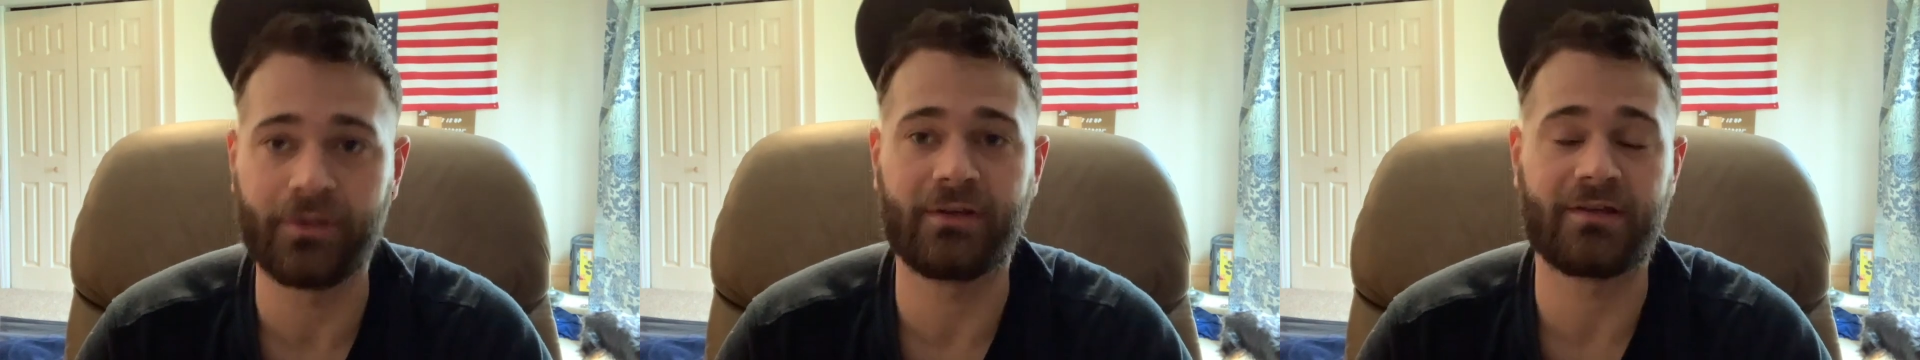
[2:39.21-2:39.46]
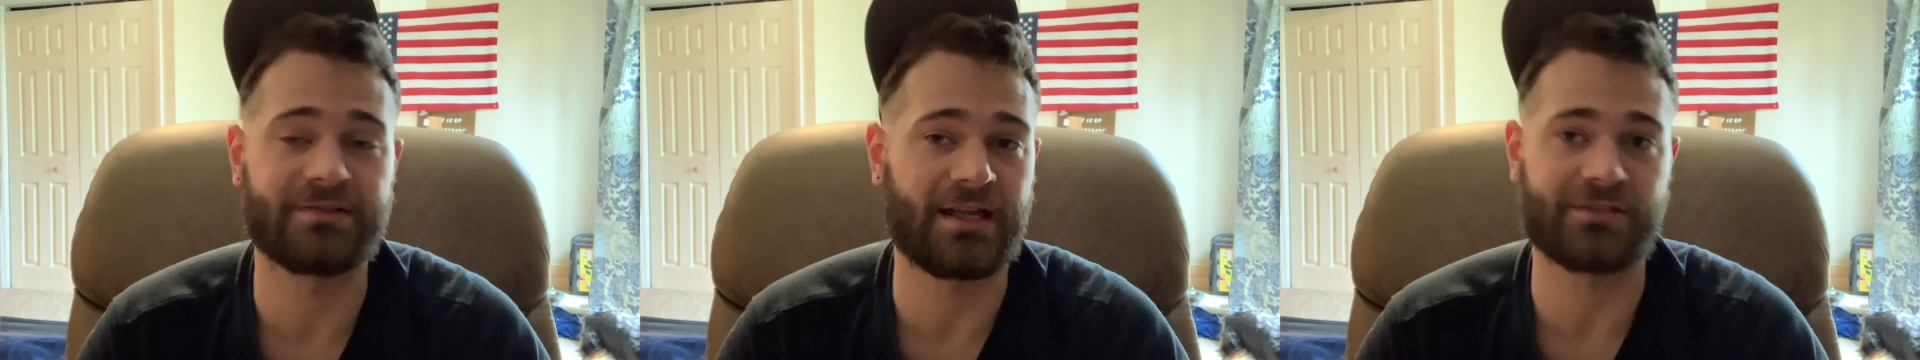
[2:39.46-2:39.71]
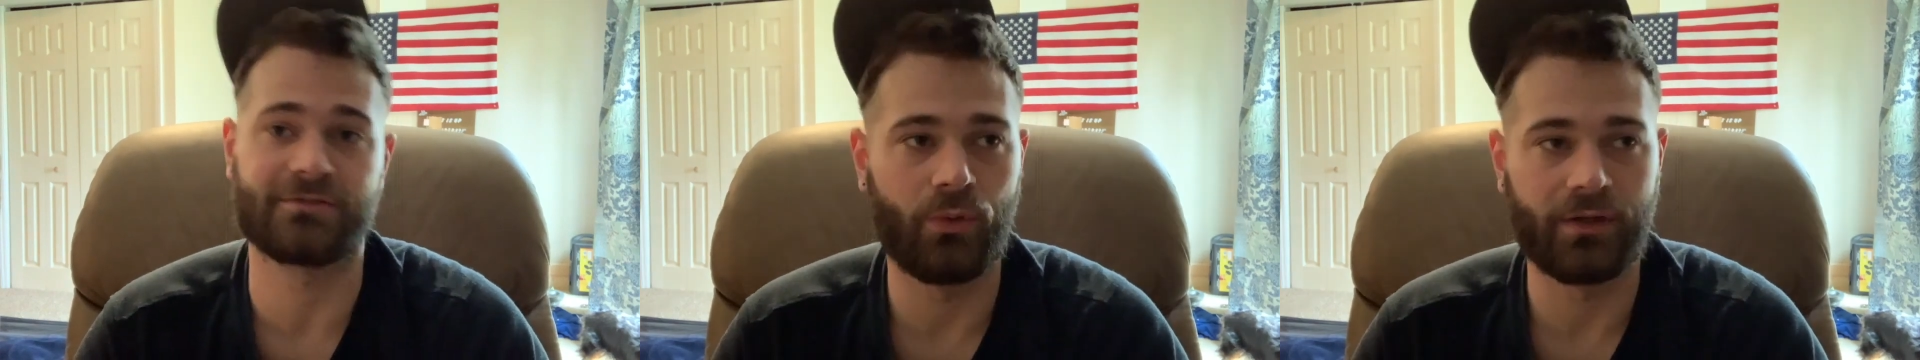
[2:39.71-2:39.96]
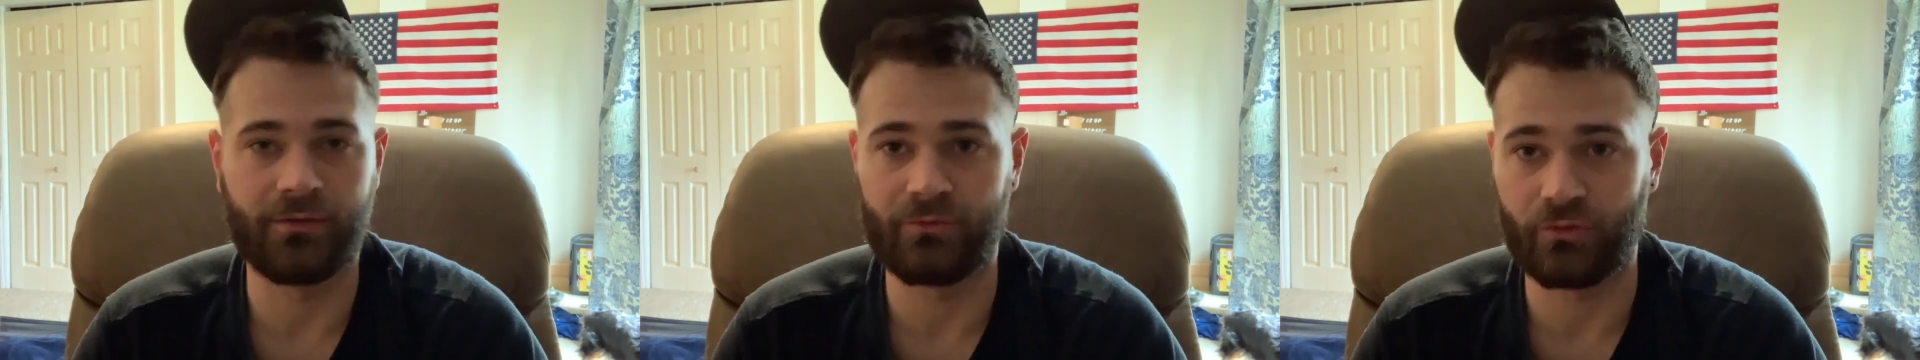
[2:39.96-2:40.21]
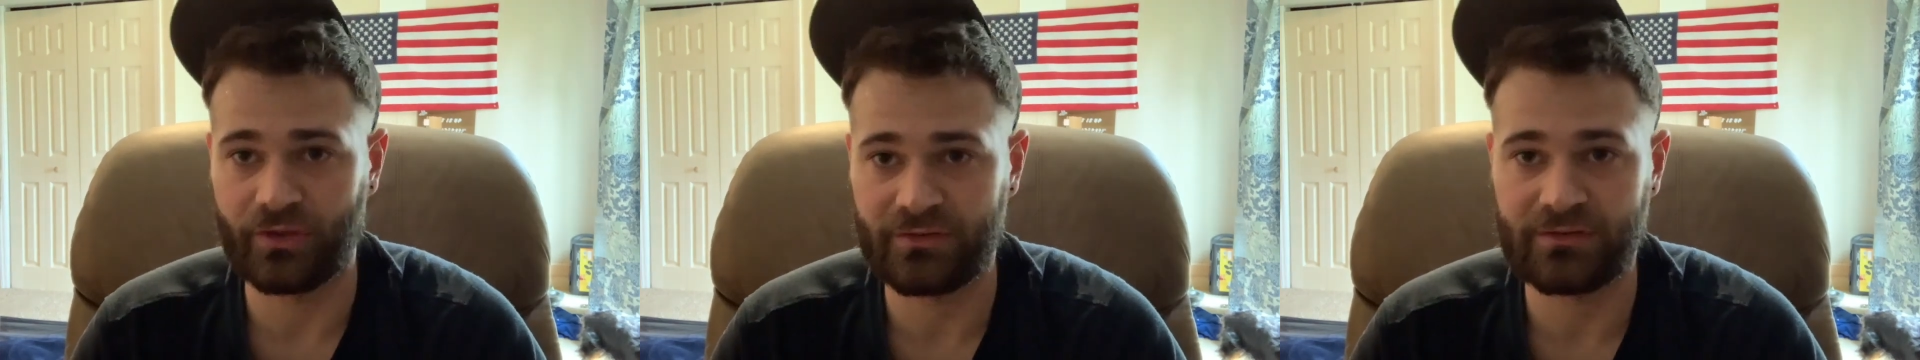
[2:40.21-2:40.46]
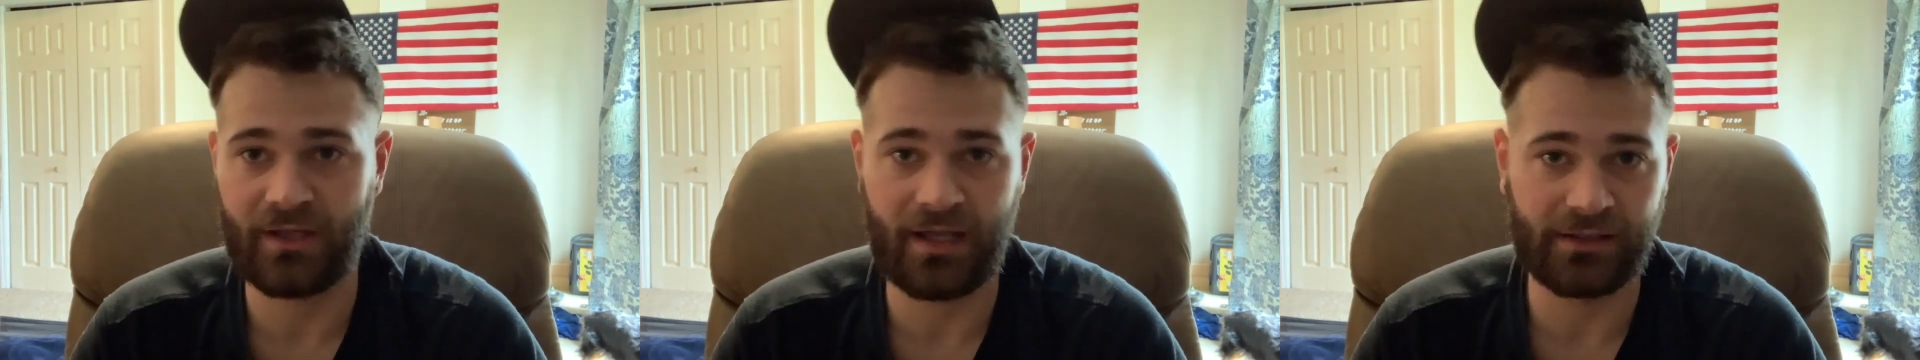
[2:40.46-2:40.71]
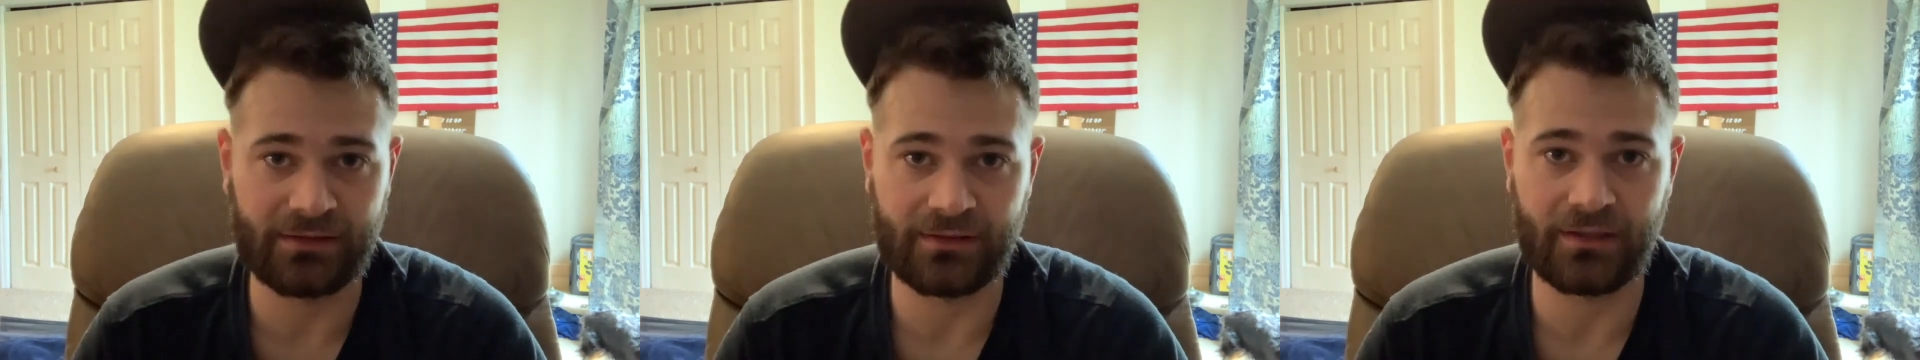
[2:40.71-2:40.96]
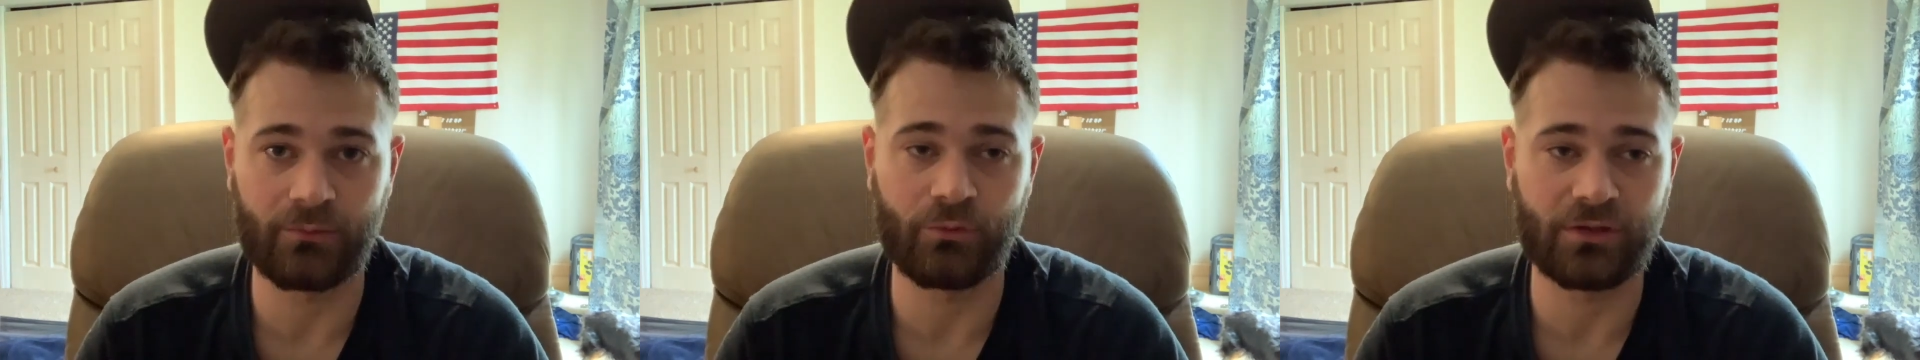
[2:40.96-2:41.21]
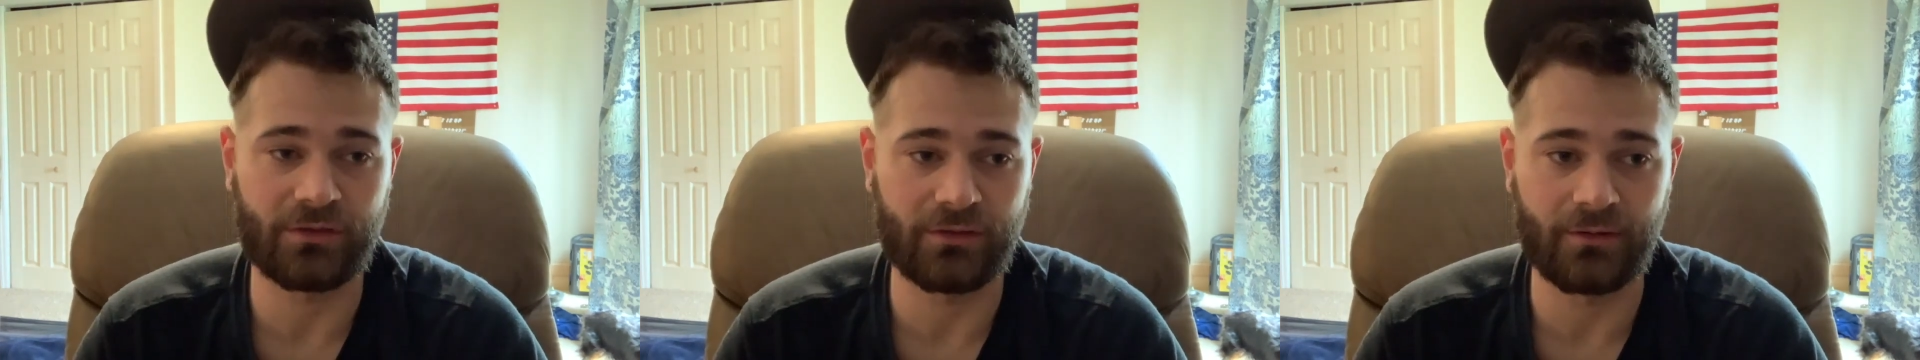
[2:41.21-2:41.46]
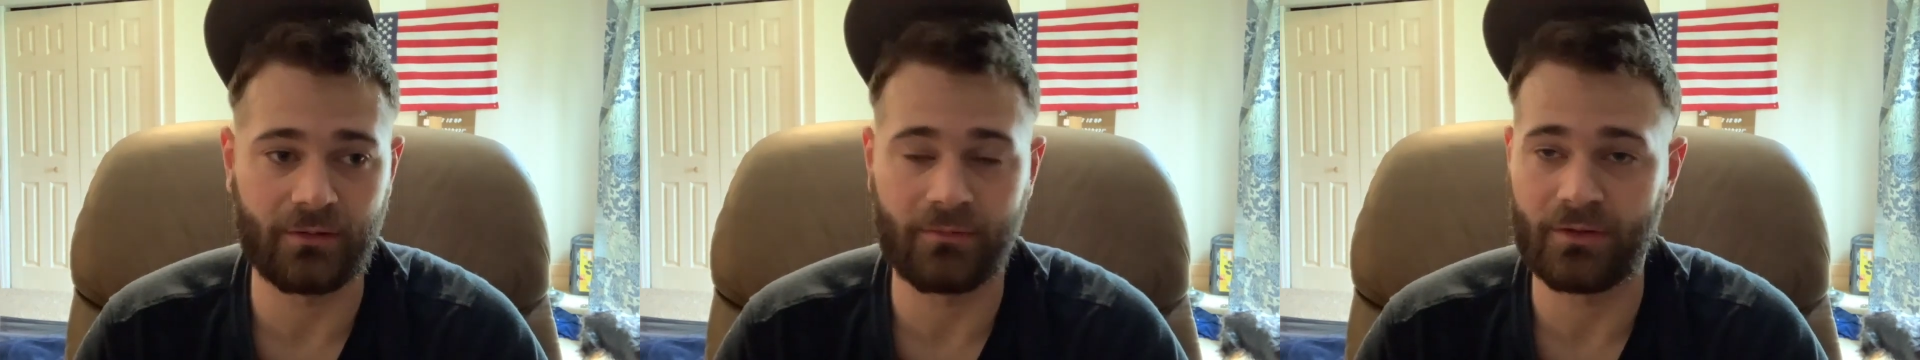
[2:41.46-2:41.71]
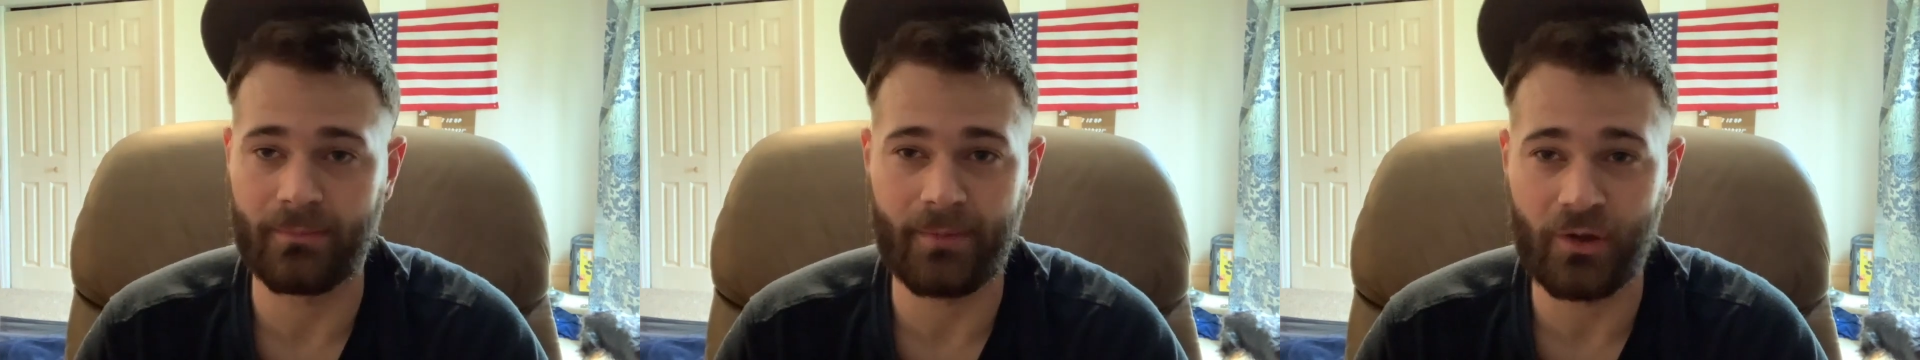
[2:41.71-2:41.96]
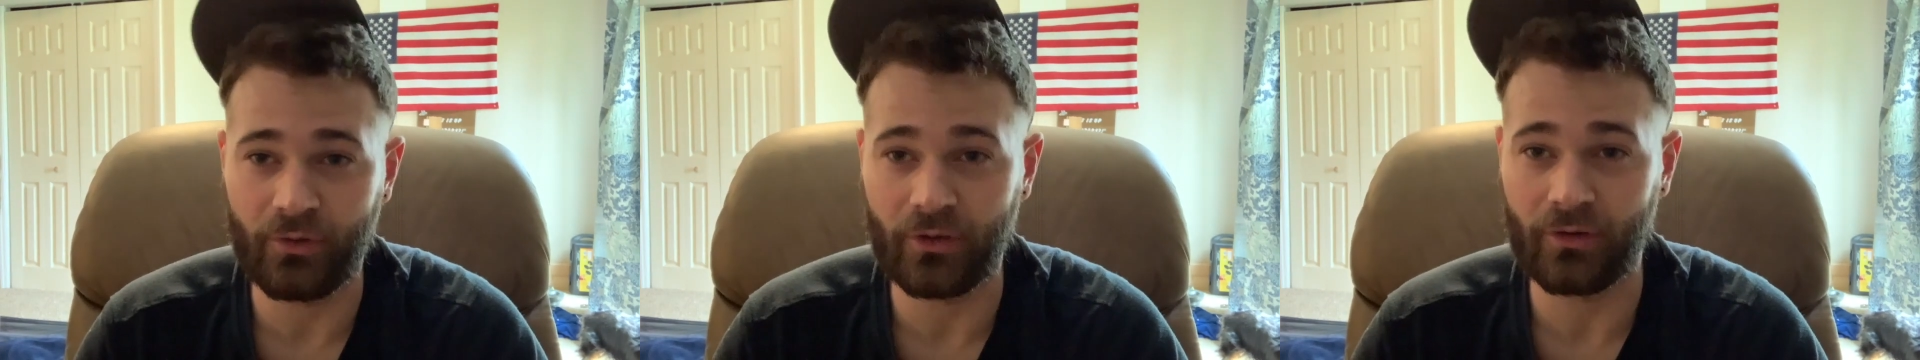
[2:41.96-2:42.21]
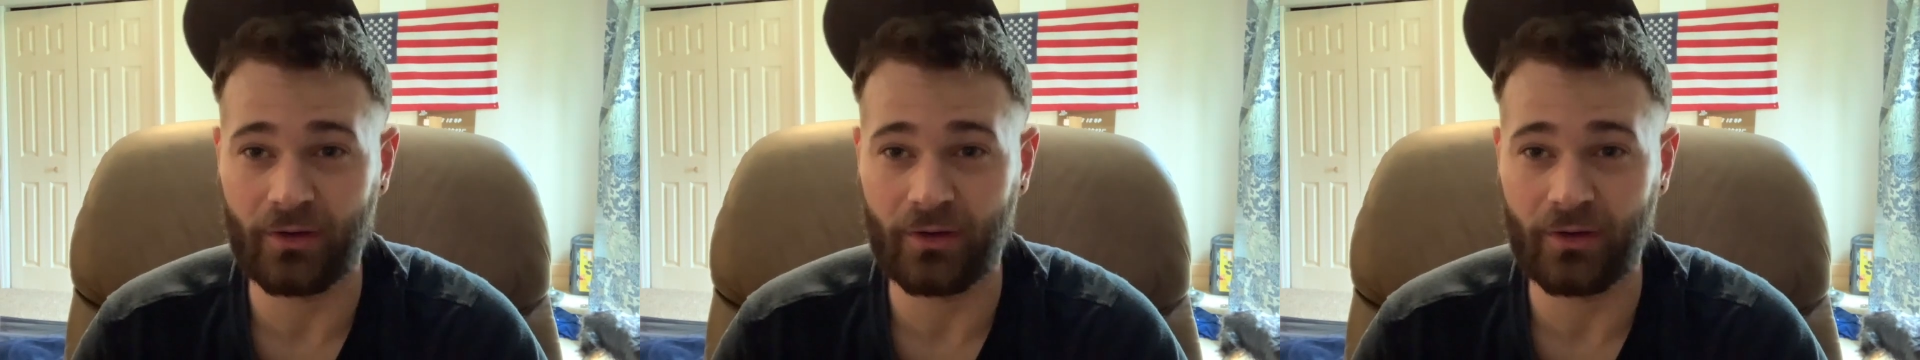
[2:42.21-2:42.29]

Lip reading: because that's wouldn't have risked anything with the motor.